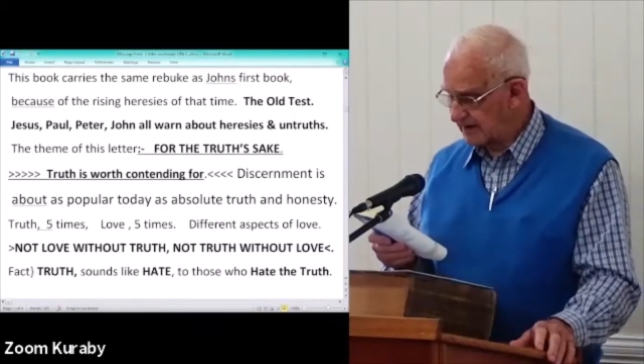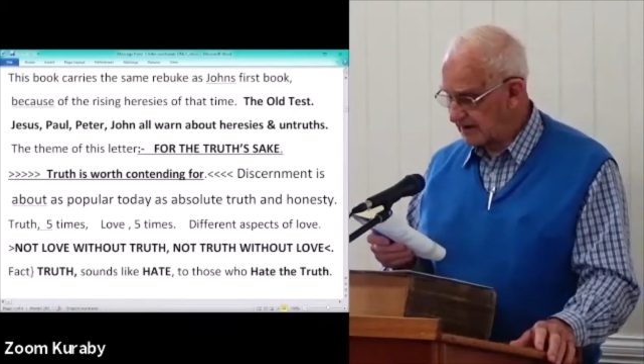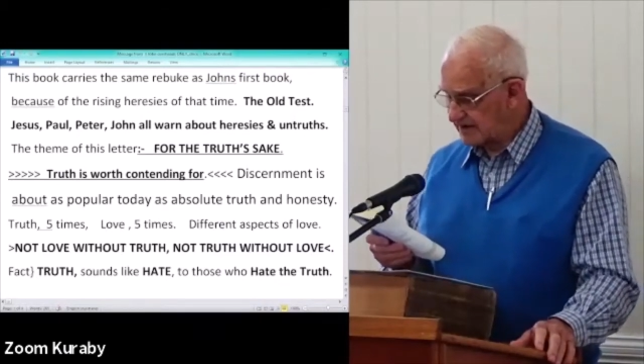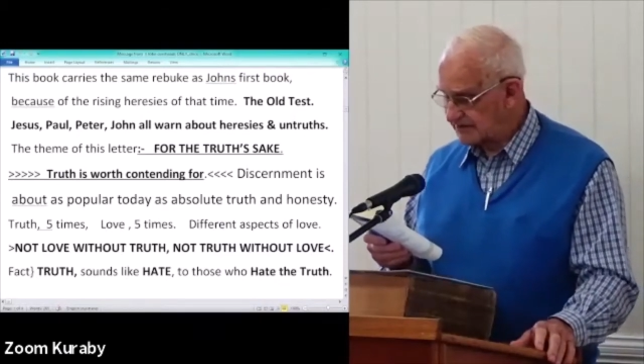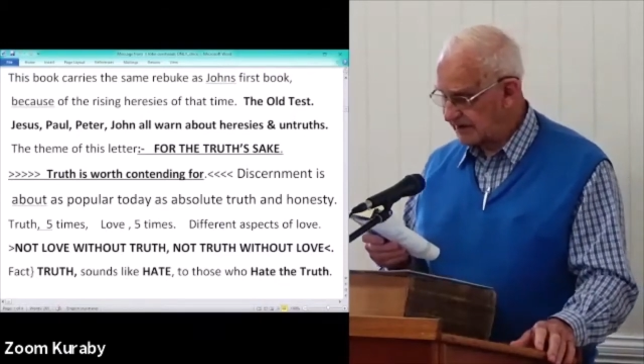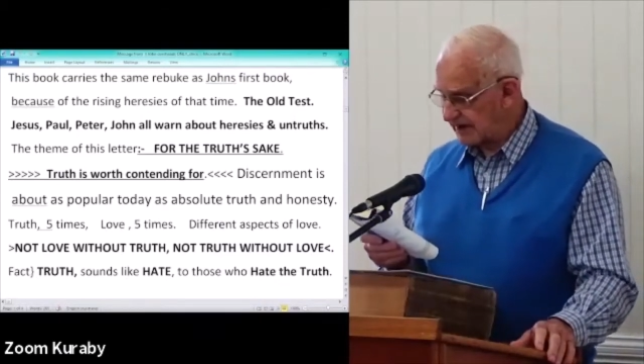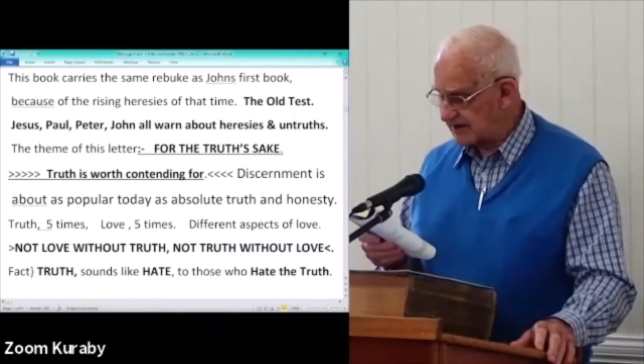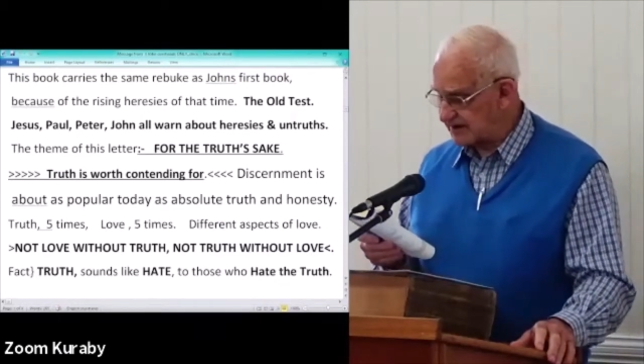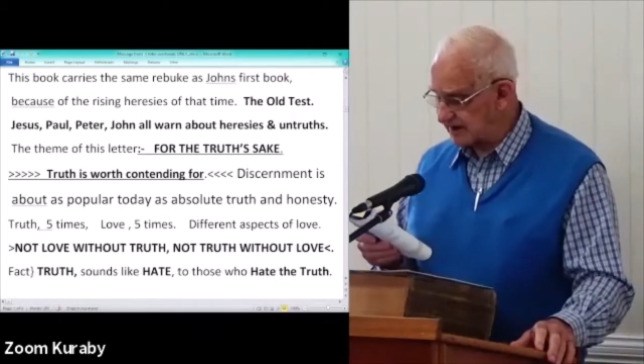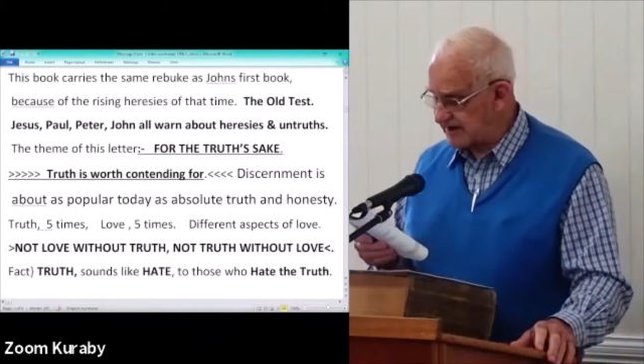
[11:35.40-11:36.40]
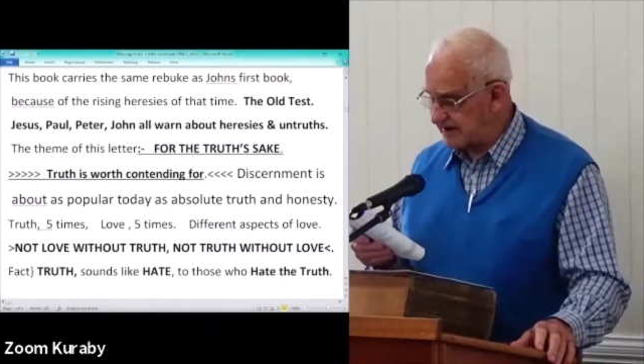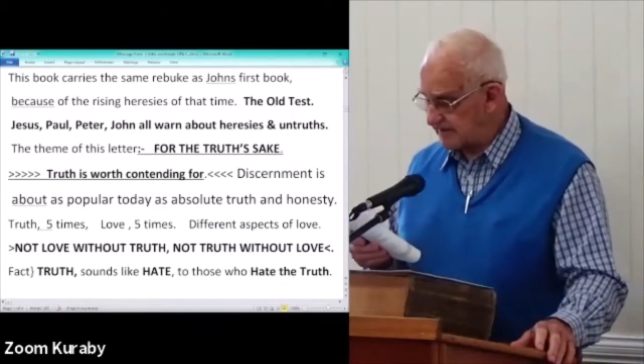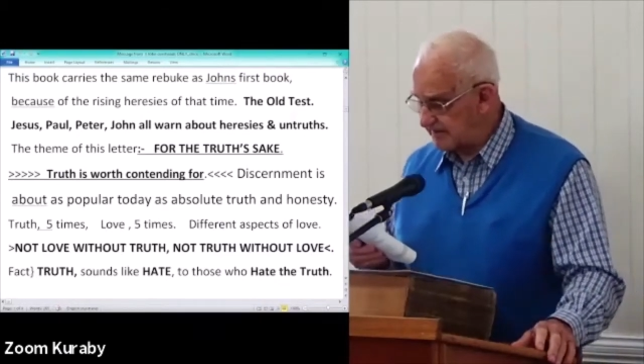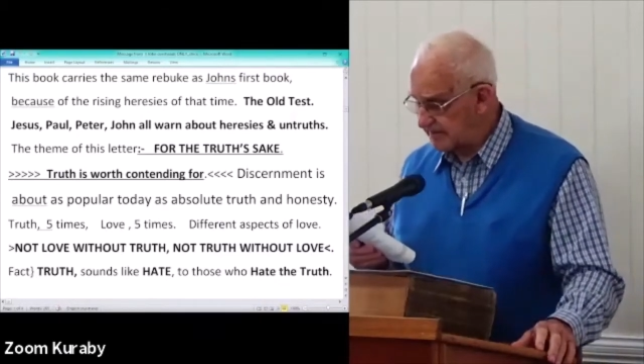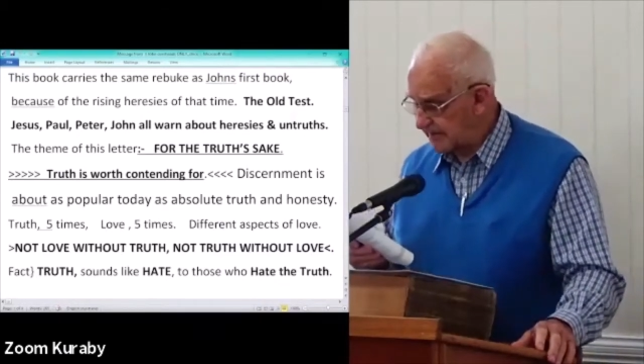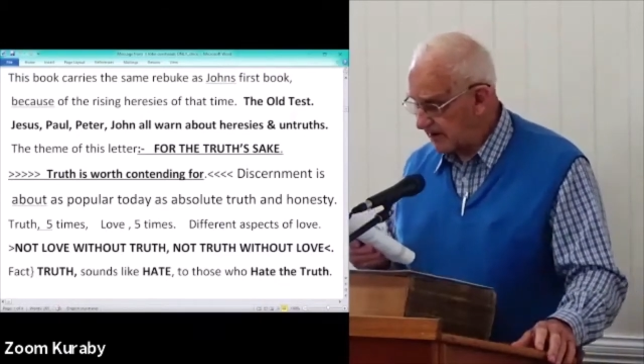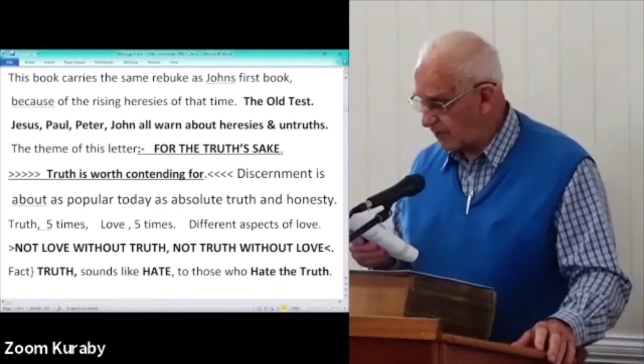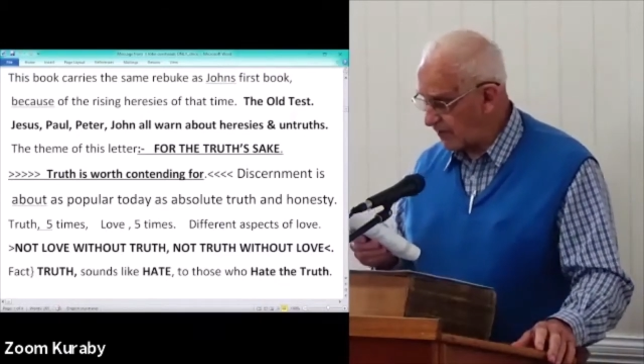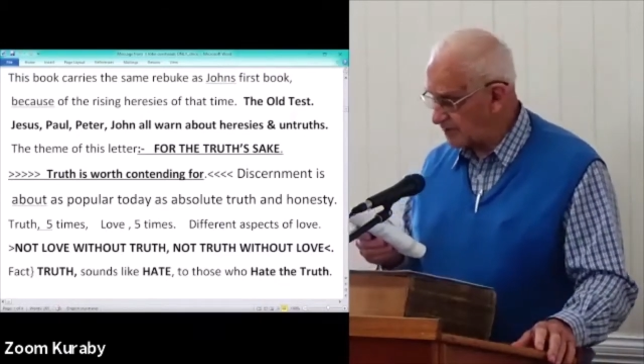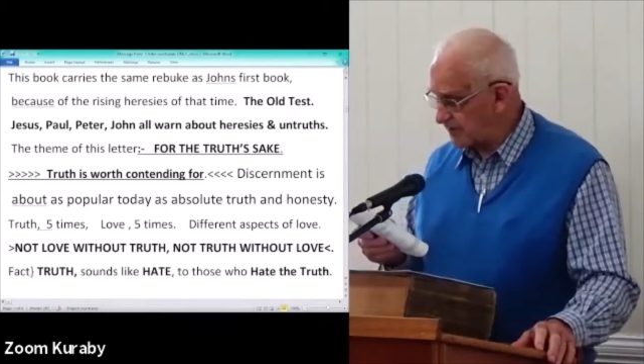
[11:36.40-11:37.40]
Secondly, I
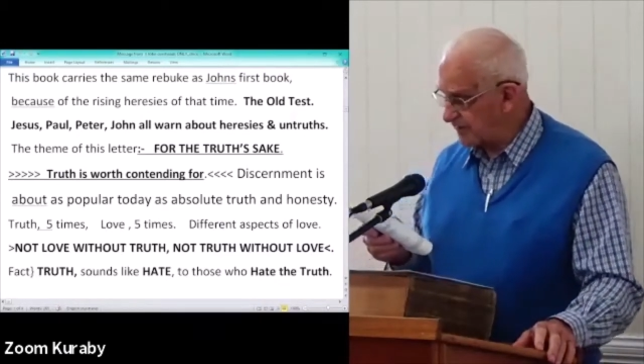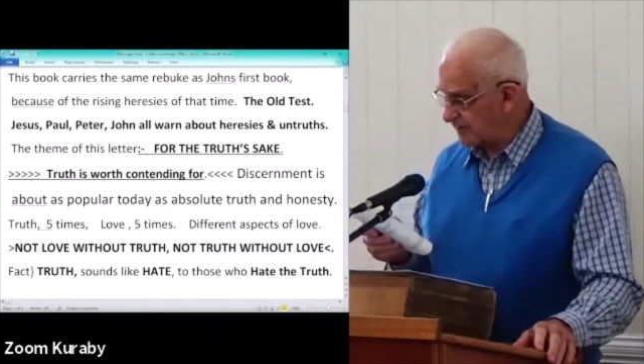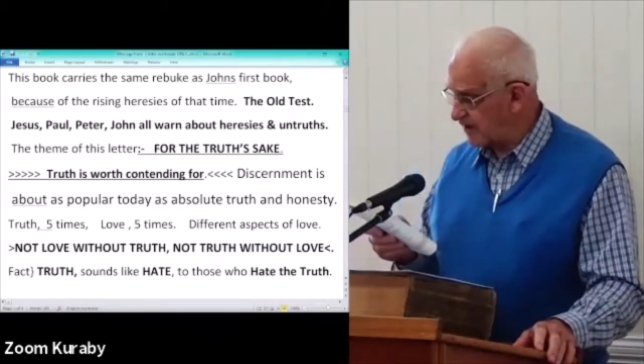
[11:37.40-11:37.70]
want to thank